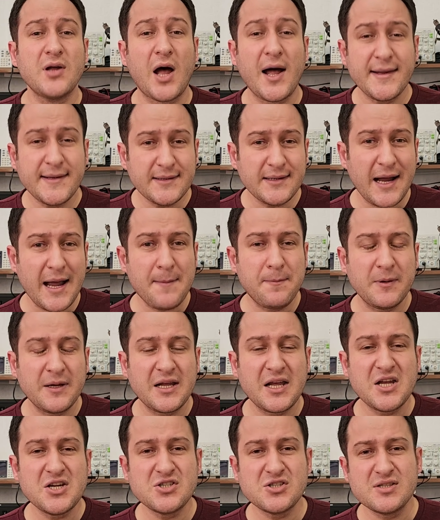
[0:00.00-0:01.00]
other
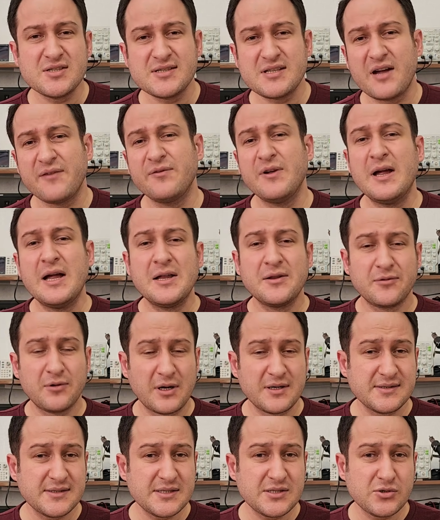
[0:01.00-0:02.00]
applications of
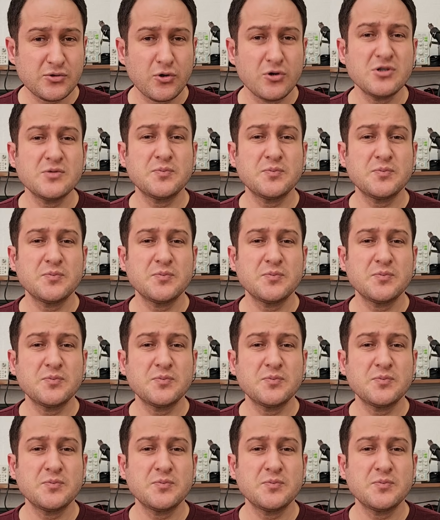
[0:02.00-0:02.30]
transistors,